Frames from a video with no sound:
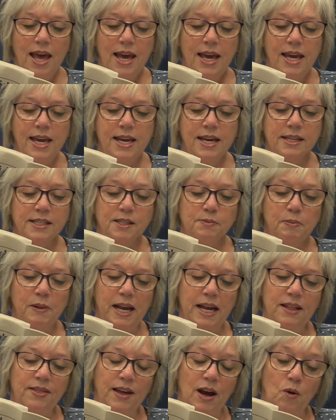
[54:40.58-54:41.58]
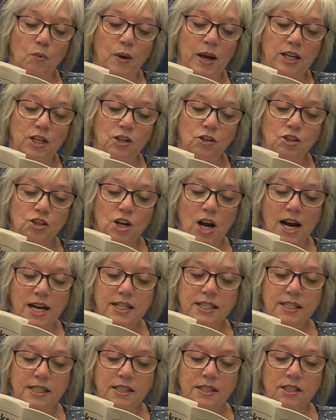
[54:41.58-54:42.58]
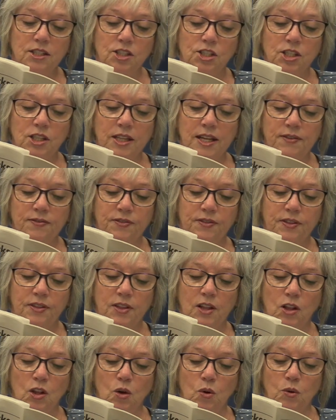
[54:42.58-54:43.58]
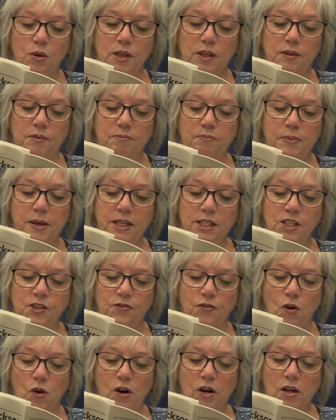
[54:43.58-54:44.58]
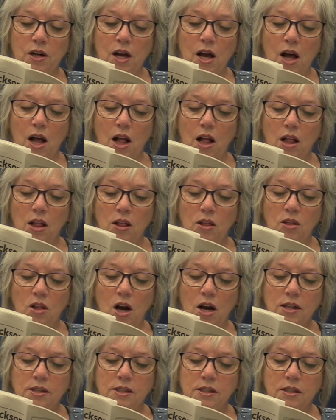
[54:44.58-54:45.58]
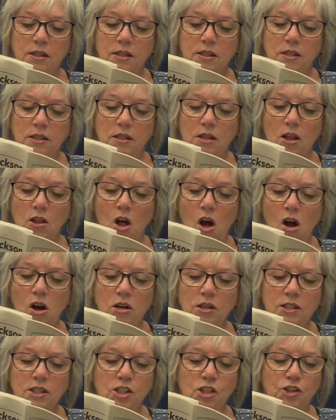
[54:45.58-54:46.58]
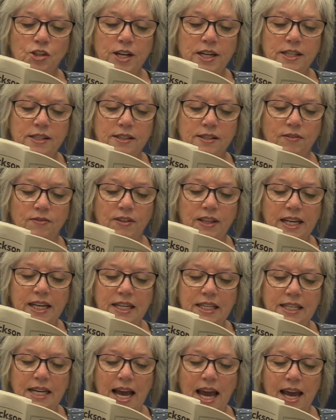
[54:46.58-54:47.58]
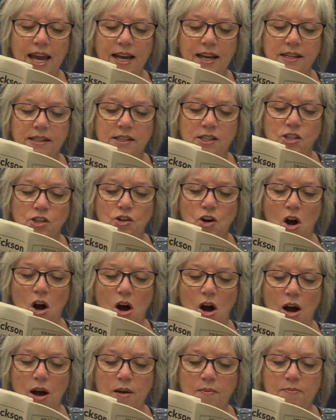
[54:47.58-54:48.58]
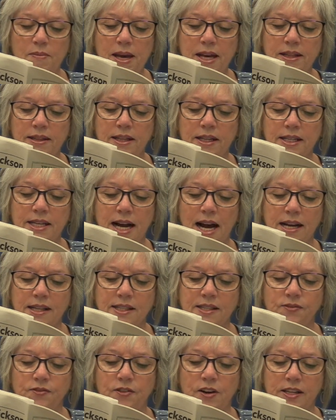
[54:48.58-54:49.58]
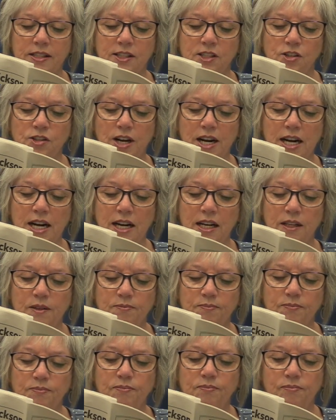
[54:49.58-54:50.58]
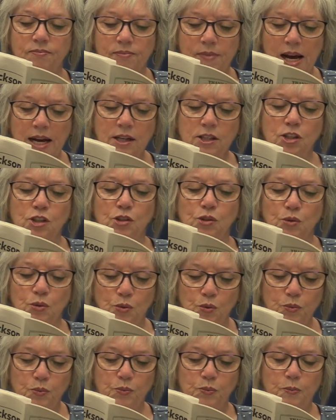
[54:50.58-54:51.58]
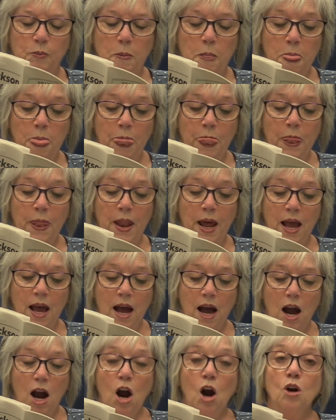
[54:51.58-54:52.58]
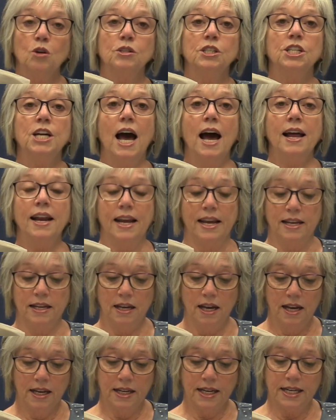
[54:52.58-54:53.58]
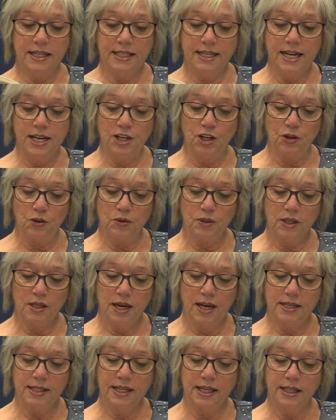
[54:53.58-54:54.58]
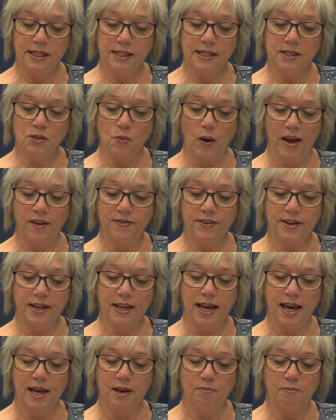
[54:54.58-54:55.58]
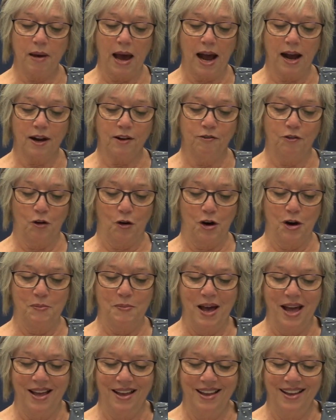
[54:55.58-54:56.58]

He explained that when you tried to lift the loaded pitchfork, Lots, long strings of linked hay and straw made the task frustrating. That too. Our chatting continued until his wife came back for him.